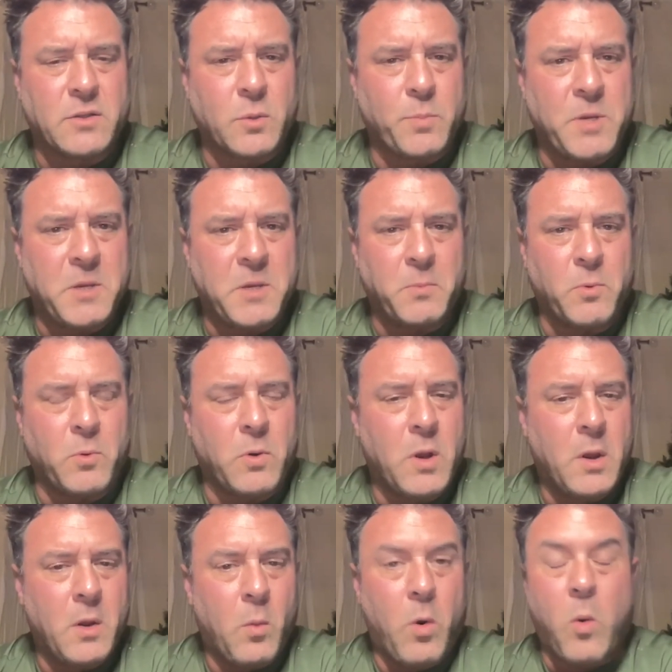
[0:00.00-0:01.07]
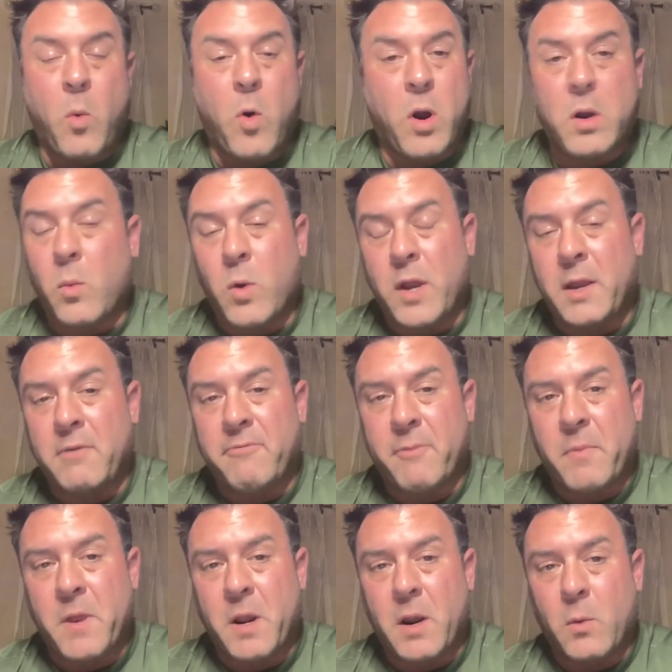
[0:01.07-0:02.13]
so people won't walk away
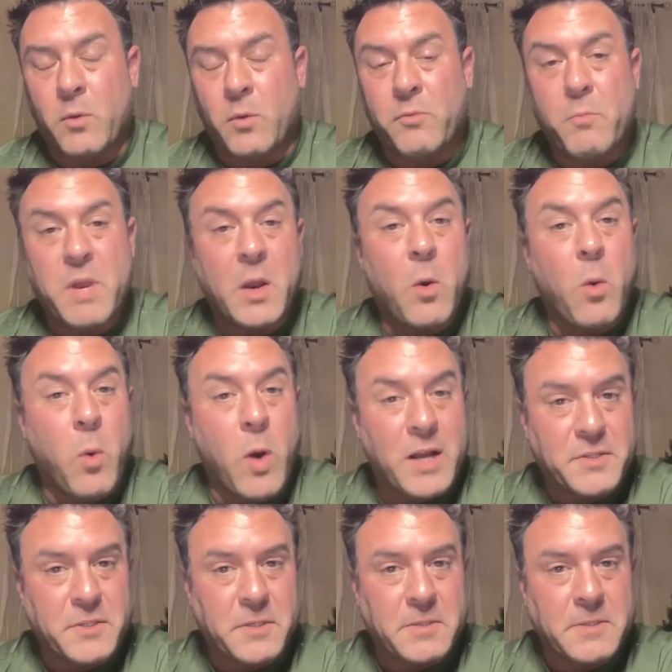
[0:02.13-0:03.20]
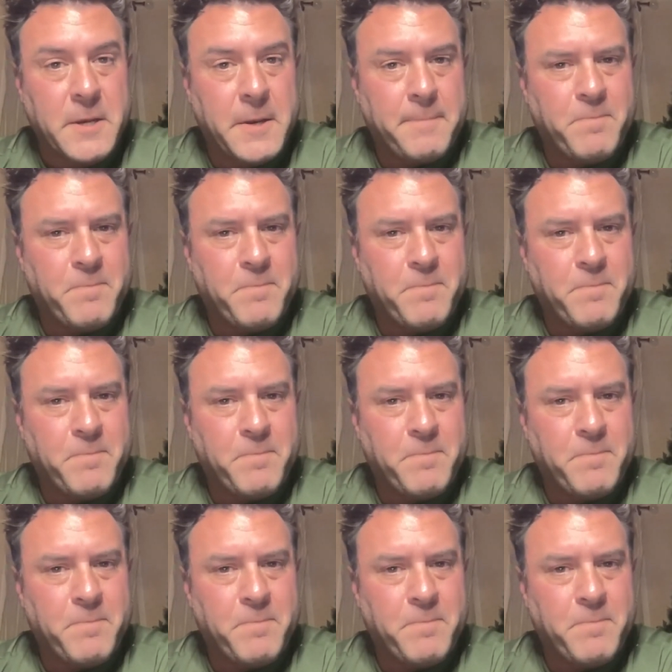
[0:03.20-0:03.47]
from there with many questions.